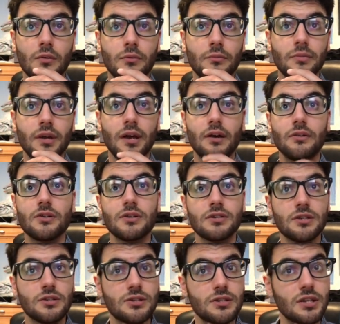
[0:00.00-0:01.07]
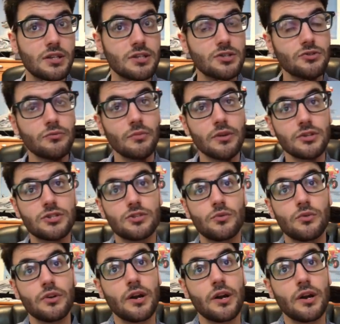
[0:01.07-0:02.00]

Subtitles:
him down because he just has too much stored